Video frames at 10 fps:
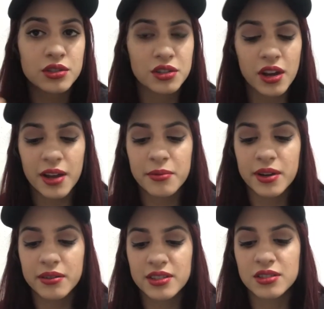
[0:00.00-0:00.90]
to do your
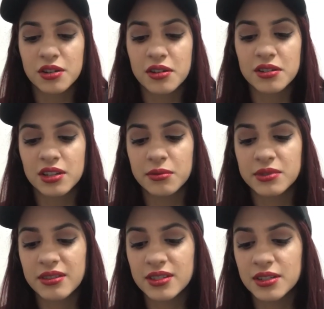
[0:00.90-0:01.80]
eyebrows, to darken them
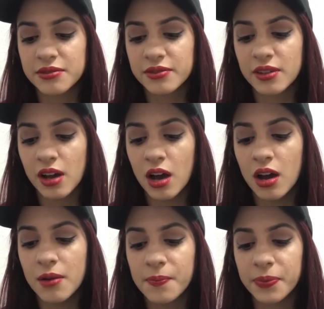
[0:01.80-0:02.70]
and stuff.
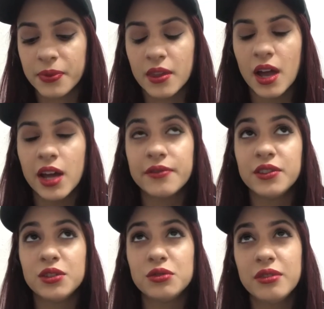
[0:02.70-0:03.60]
I've
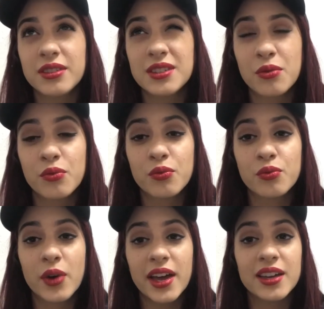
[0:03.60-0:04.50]
used the
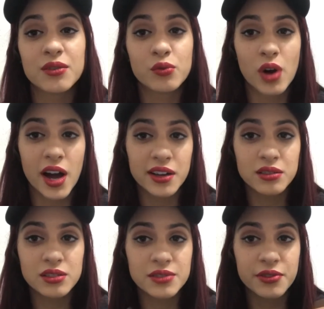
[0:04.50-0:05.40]
Wet n
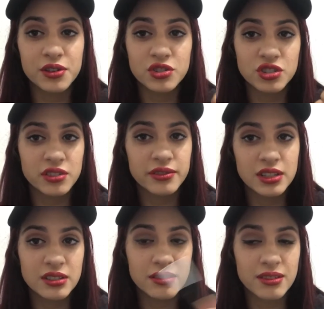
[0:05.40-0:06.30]
Wild version of
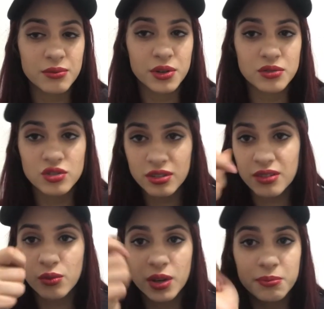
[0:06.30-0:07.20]
this, where you just
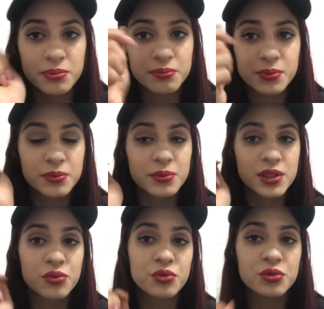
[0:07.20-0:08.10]
swipe it
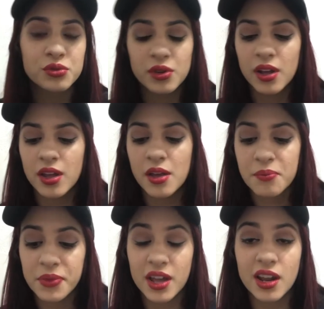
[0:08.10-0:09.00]
through.
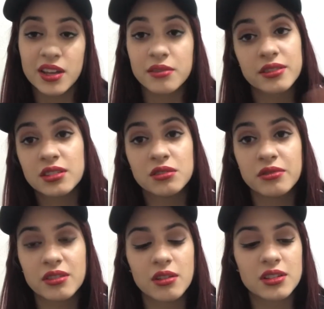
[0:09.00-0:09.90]
And I used to
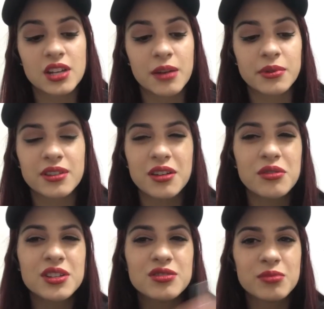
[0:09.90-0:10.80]
use it all the time because I don't
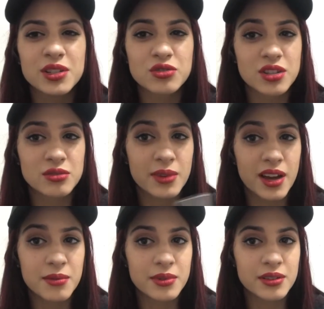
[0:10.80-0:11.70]
really do much when I do my
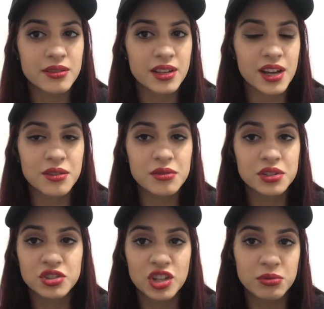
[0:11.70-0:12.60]
eyebrows. Like, I don't
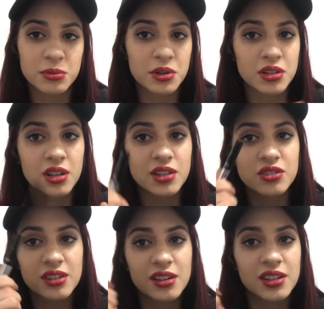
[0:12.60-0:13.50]
really shape them or anything. I
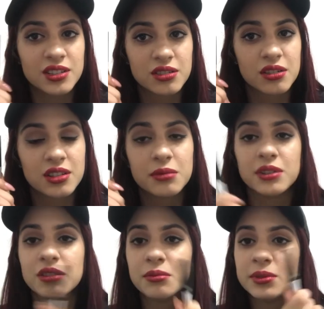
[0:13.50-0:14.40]
just kind of like darken them a
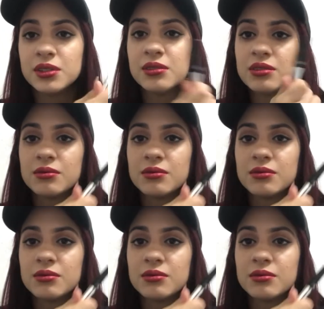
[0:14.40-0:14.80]
little bit